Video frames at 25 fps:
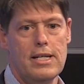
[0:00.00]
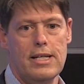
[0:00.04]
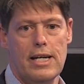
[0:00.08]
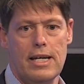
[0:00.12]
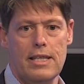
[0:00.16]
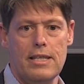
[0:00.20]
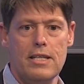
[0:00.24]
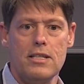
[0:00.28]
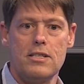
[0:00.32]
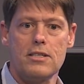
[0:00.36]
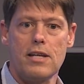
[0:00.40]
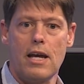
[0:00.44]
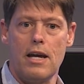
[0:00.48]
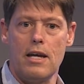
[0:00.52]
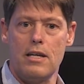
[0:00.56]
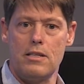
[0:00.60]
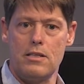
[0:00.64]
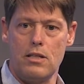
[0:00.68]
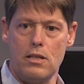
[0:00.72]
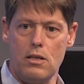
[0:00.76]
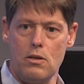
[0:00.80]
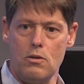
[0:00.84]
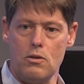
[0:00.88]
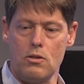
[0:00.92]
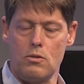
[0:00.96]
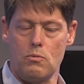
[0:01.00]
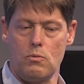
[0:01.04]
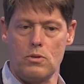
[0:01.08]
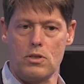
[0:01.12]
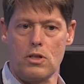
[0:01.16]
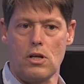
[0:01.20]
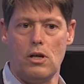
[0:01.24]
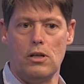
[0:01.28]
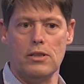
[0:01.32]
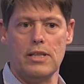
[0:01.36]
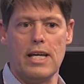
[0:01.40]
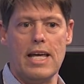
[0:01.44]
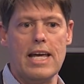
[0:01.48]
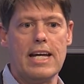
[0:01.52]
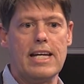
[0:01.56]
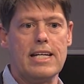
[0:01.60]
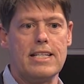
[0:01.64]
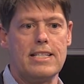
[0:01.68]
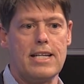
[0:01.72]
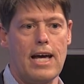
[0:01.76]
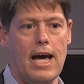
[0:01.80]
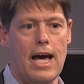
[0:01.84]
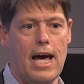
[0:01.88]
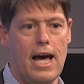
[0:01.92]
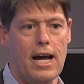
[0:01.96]
in this case you use what's called
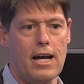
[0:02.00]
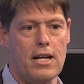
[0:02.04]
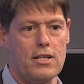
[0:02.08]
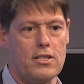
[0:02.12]
INC-ATTAC.